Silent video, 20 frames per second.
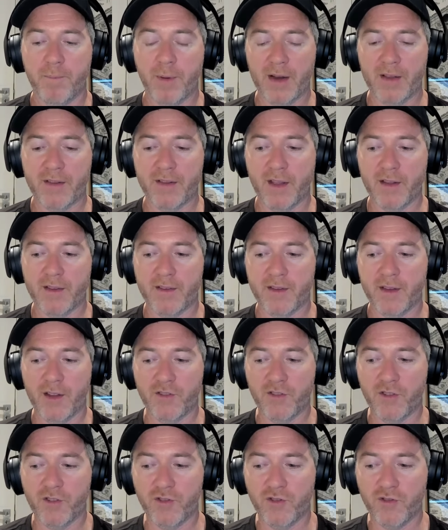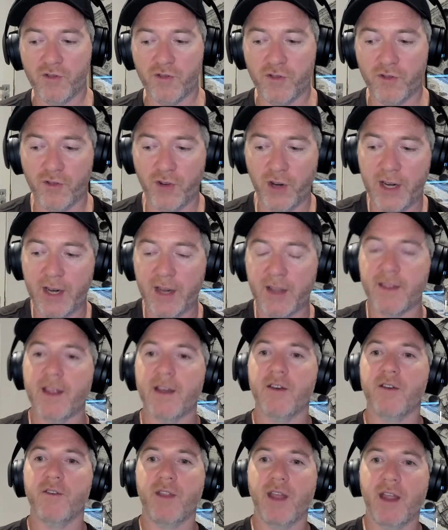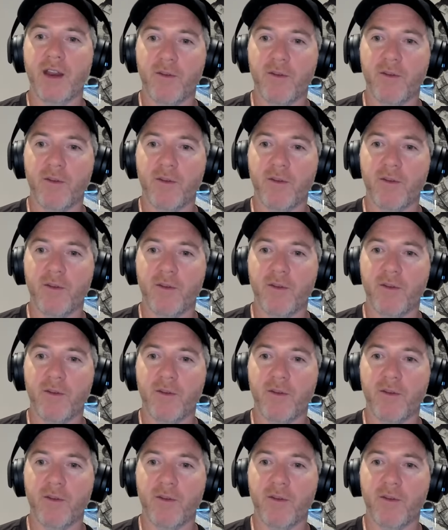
it's trickier than